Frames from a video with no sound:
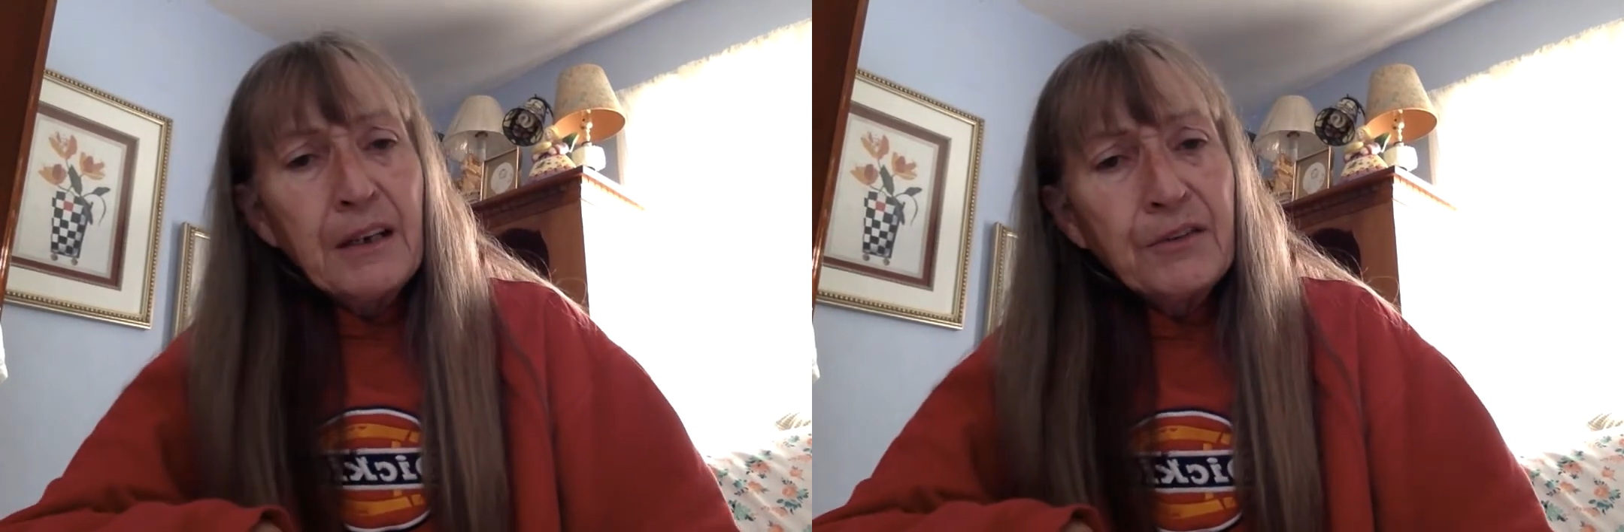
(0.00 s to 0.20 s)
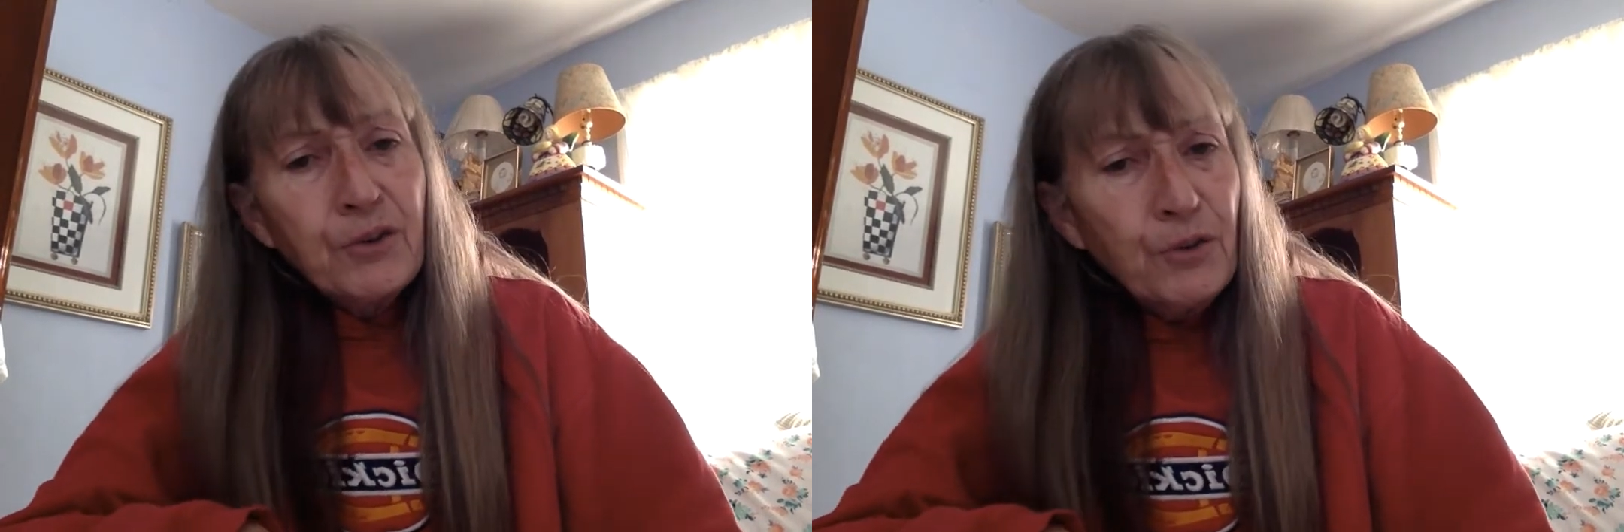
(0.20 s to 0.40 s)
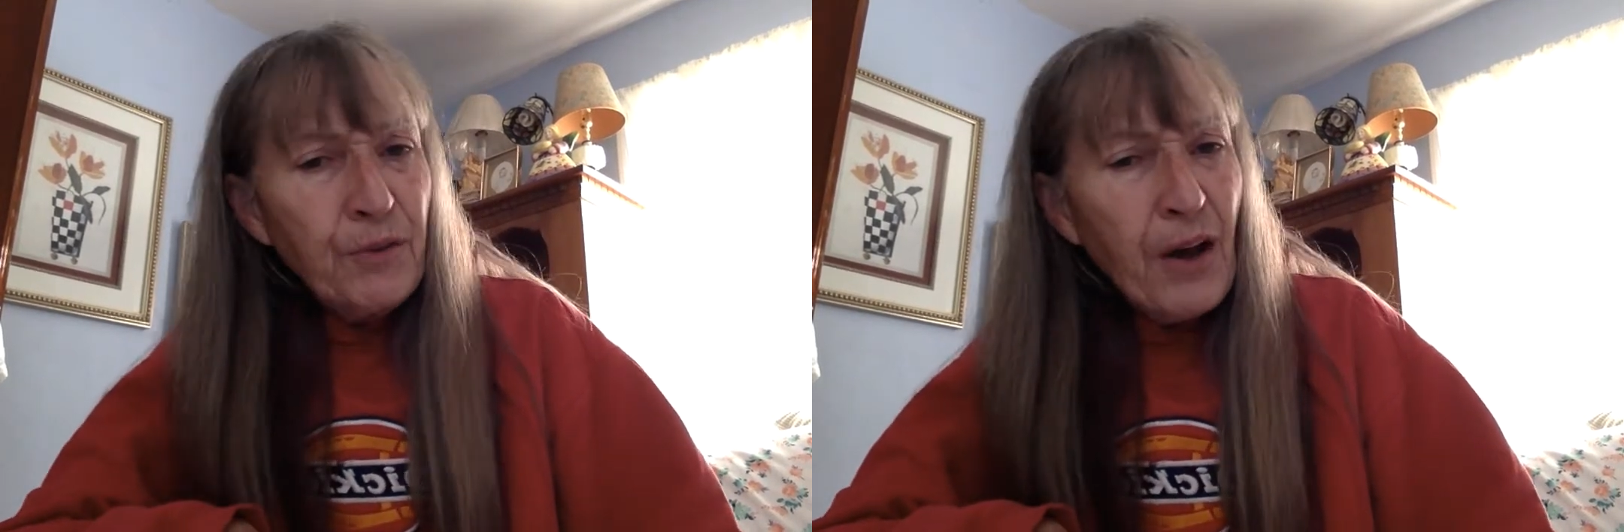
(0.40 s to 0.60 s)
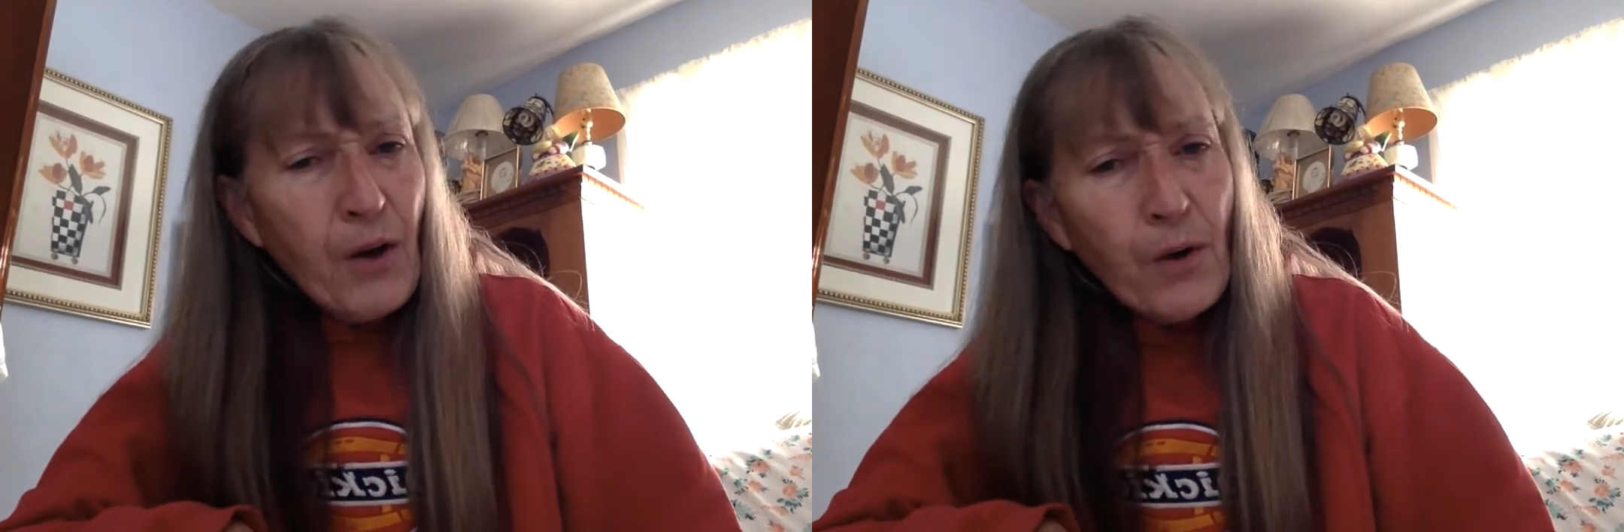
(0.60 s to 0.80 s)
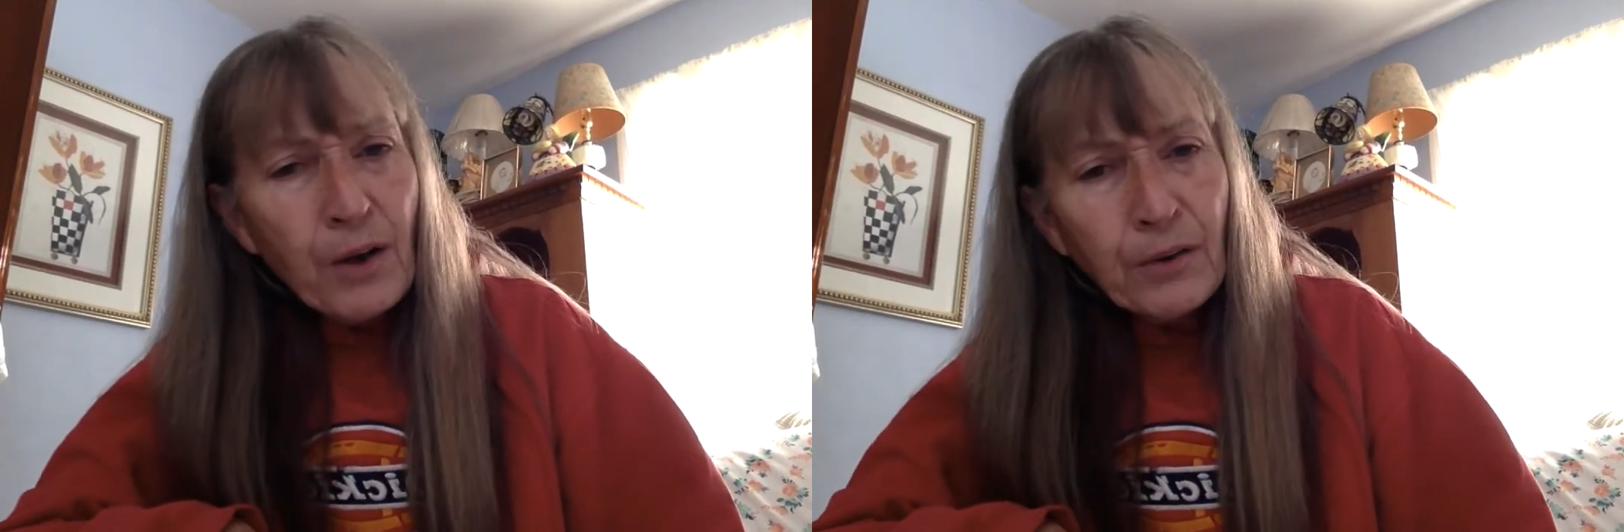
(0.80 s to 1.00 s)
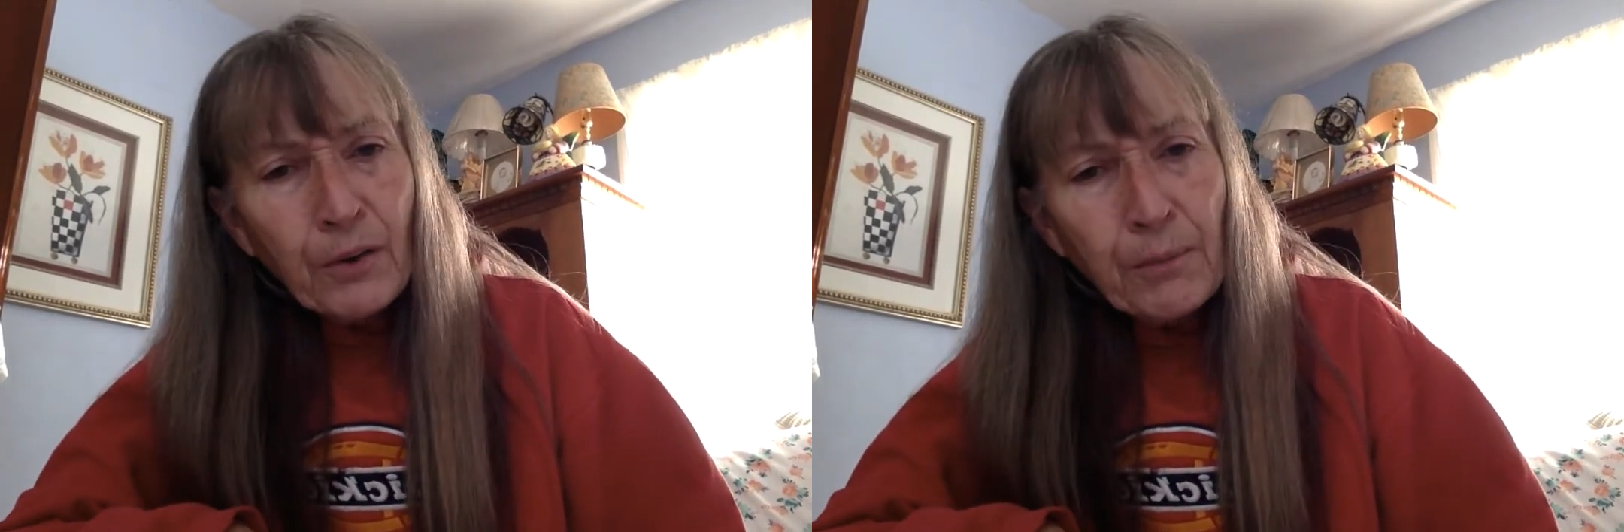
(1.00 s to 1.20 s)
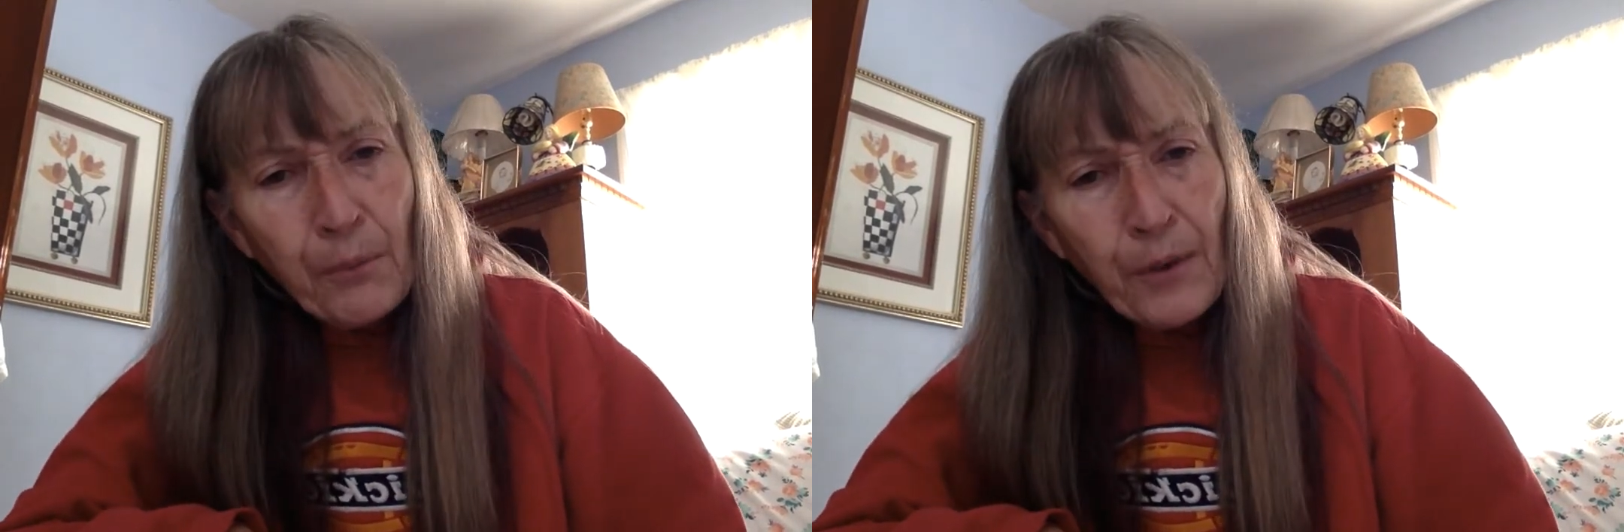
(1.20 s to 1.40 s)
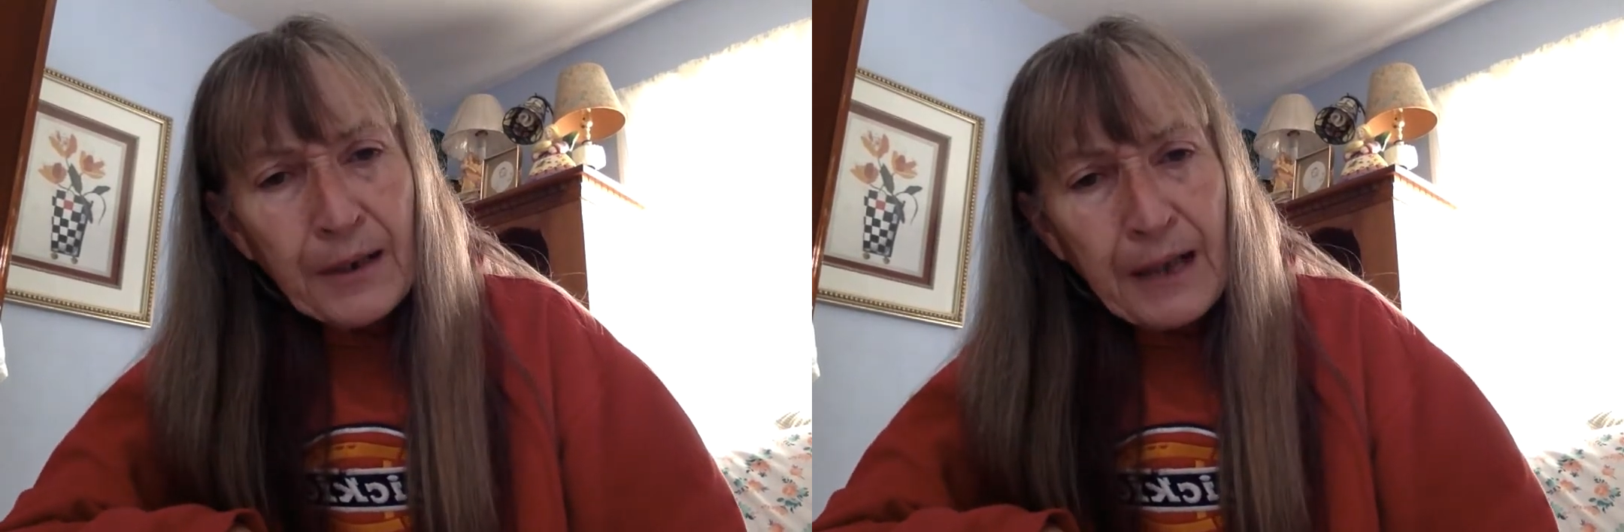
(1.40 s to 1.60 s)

"Do you know a little boy